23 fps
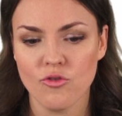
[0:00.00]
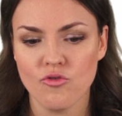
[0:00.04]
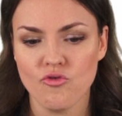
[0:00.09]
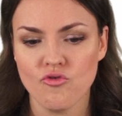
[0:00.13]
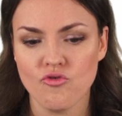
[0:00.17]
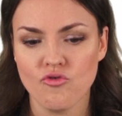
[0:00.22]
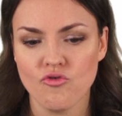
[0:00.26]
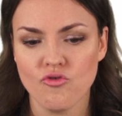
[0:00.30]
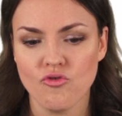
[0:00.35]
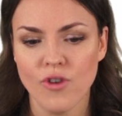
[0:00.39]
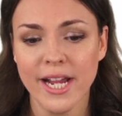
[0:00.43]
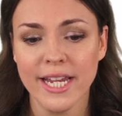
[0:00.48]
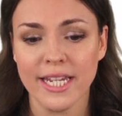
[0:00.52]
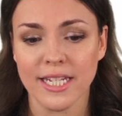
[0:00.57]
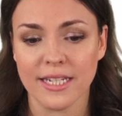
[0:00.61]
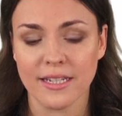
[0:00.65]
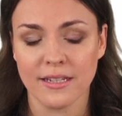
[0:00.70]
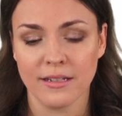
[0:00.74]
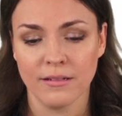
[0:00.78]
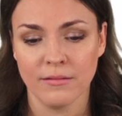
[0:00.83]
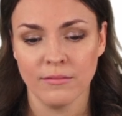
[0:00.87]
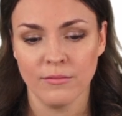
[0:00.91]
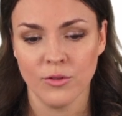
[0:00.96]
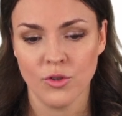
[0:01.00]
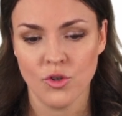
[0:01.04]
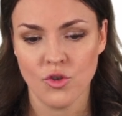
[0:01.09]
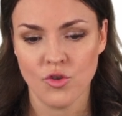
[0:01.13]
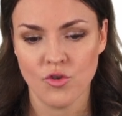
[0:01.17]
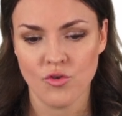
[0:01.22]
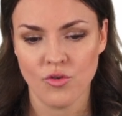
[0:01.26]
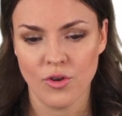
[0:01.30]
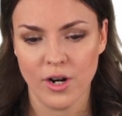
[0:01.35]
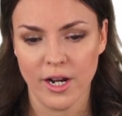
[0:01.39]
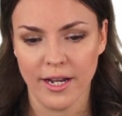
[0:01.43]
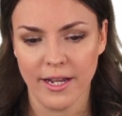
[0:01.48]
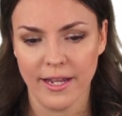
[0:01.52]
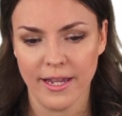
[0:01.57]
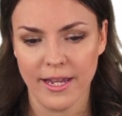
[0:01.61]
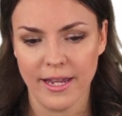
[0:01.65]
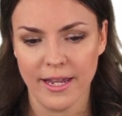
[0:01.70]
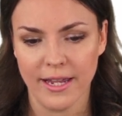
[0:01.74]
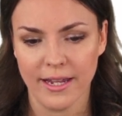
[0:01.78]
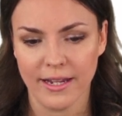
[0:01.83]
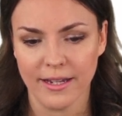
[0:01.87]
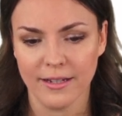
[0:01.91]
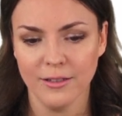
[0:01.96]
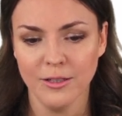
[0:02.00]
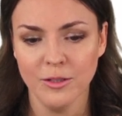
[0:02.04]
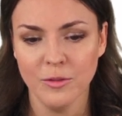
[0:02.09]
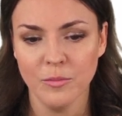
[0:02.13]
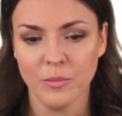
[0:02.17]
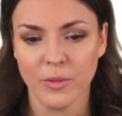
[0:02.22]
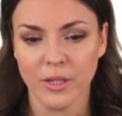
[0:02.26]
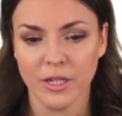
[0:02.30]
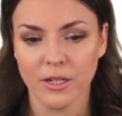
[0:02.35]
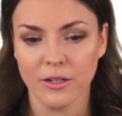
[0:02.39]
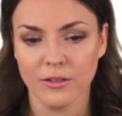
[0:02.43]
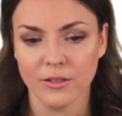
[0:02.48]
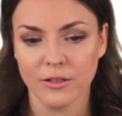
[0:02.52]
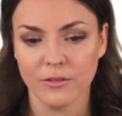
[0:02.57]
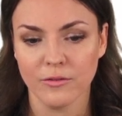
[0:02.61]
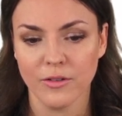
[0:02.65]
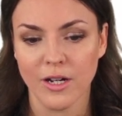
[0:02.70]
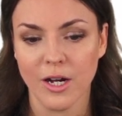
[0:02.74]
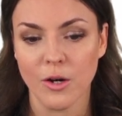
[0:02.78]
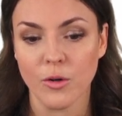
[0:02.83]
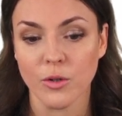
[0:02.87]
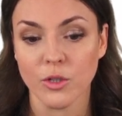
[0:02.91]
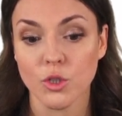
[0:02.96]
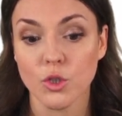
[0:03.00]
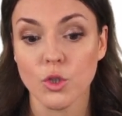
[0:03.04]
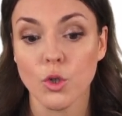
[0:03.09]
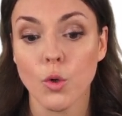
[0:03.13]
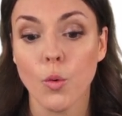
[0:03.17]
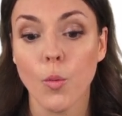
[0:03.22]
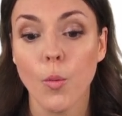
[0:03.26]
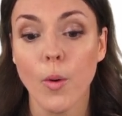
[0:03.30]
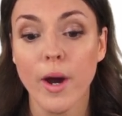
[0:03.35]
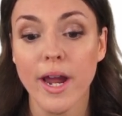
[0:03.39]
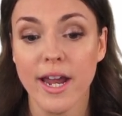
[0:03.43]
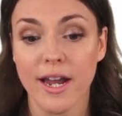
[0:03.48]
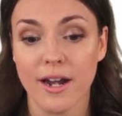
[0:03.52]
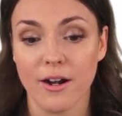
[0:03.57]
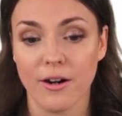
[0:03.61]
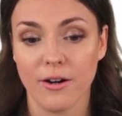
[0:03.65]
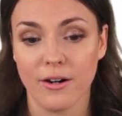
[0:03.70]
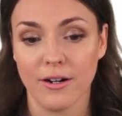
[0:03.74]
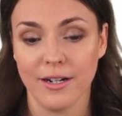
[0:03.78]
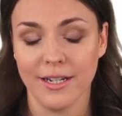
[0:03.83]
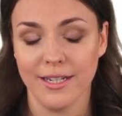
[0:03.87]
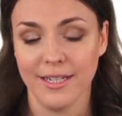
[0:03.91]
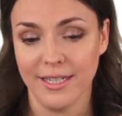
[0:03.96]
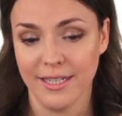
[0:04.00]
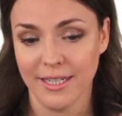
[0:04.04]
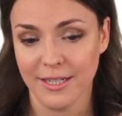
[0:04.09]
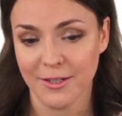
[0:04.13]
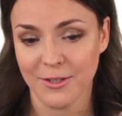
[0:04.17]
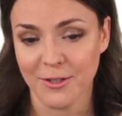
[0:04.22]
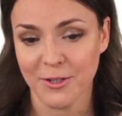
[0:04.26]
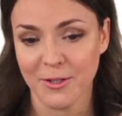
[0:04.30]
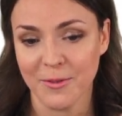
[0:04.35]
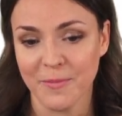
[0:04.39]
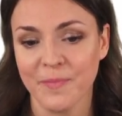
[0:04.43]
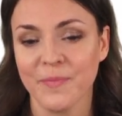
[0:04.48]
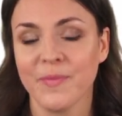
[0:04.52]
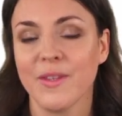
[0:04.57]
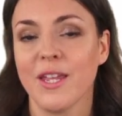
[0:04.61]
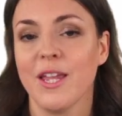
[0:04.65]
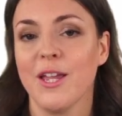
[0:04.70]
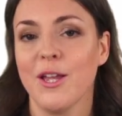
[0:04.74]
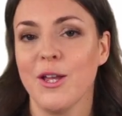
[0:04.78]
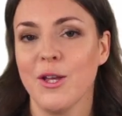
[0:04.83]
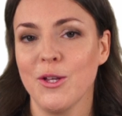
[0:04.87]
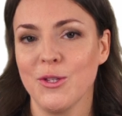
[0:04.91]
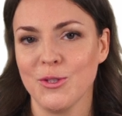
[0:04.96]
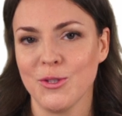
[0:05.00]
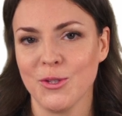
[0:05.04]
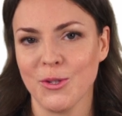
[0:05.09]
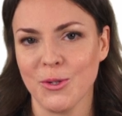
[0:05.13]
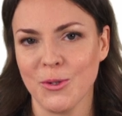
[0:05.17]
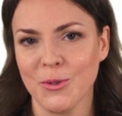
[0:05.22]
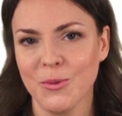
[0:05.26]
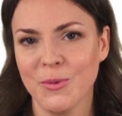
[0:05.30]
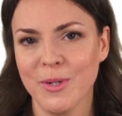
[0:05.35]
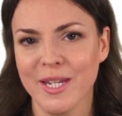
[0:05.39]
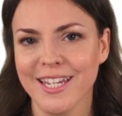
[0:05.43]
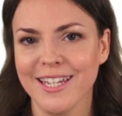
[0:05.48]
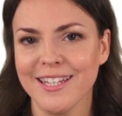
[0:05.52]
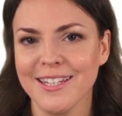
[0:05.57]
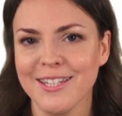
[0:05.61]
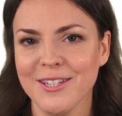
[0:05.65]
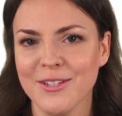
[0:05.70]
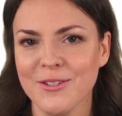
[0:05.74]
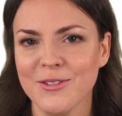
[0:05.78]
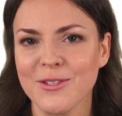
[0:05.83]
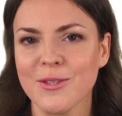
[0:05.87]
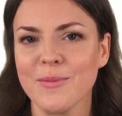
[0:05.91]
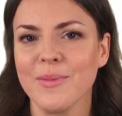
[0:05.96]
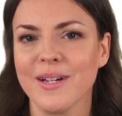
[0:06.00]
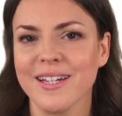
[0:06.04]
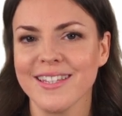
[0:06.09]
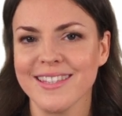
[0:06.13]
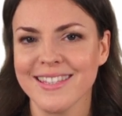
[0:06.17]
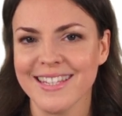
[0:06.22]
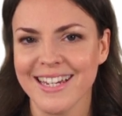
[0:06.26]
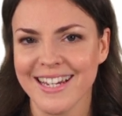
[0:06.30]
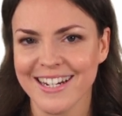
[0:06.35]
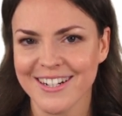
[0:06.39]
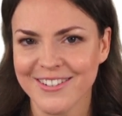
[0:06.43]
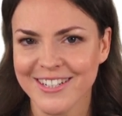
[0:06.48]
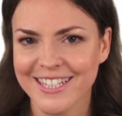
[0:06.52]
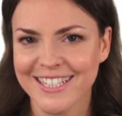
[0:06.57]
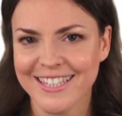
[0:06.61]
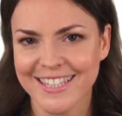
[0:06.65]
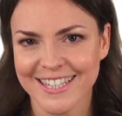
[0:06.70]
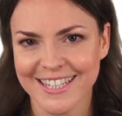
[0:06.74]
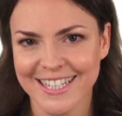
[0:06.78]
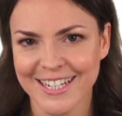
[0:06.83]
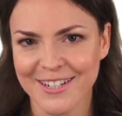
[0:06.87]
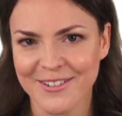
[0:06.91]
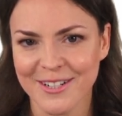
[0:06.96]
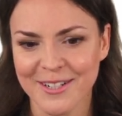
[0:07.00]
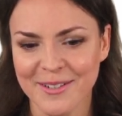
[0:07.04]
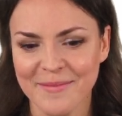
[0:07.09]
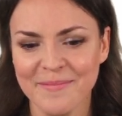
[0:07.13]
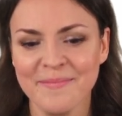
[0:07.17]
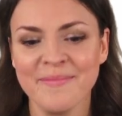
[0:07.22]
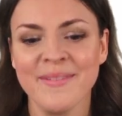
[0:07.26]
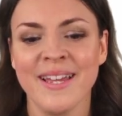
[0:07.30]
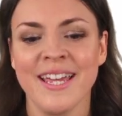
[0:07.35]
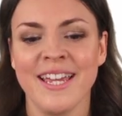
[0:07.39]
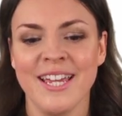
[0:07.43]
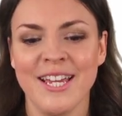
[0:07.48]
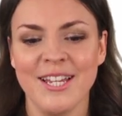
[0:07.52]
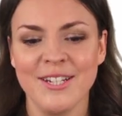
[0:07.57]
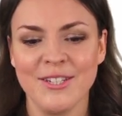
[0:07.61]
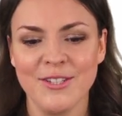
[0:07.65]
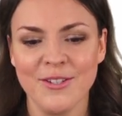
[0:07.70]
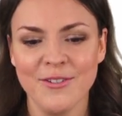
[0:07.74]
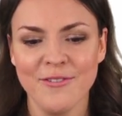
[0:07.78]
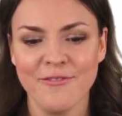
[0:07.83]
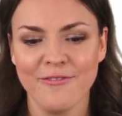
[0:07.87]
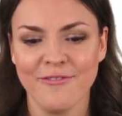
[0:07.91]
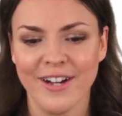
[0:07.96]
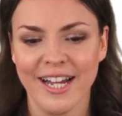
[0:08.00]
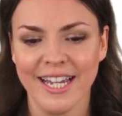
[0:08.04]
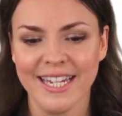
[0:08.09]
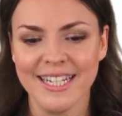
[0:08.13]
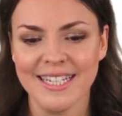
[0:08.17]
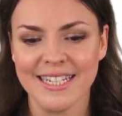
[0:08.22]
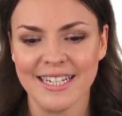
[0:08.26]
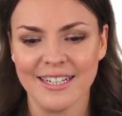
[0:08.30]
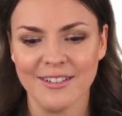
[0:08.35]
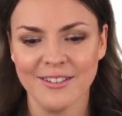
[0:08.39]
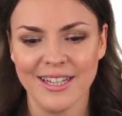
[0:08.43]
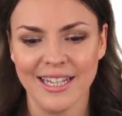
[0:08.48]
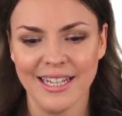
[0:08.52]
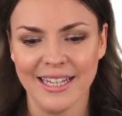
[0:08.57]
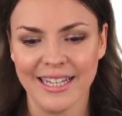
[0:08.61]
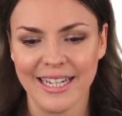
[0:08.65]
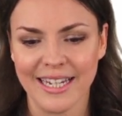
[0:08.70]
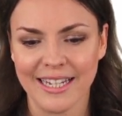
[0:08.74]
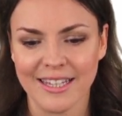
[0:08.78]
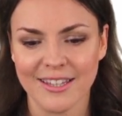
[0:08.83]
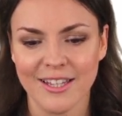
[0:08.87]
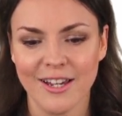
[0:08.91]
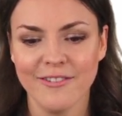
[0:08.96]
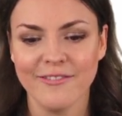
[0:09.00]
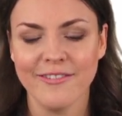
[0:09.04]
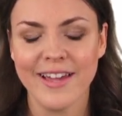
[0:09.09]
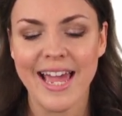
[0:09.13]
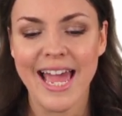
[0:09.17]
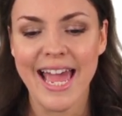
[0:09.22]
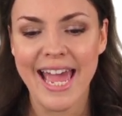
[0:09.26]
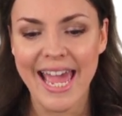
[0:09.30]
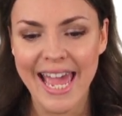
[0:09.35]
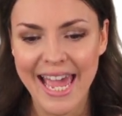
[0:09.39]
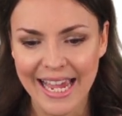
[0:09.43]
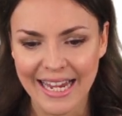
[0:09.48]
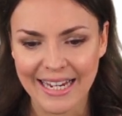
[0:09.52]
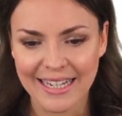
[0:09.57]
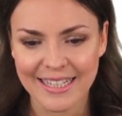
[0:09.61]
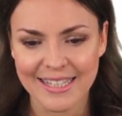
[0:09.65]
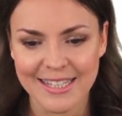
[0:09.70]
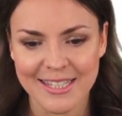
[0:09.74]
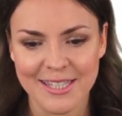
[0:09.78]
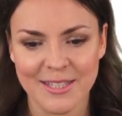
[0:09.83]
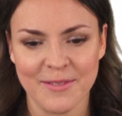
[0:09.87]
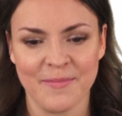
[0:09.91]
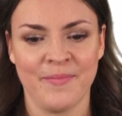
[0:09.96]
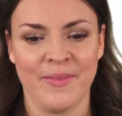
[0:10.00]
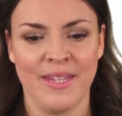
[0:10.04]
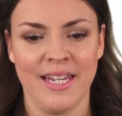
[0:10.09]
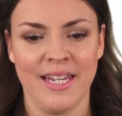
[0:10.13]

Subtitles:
right triangle because of our square here. So we can use the Pythagorean theorem to find out the length of x.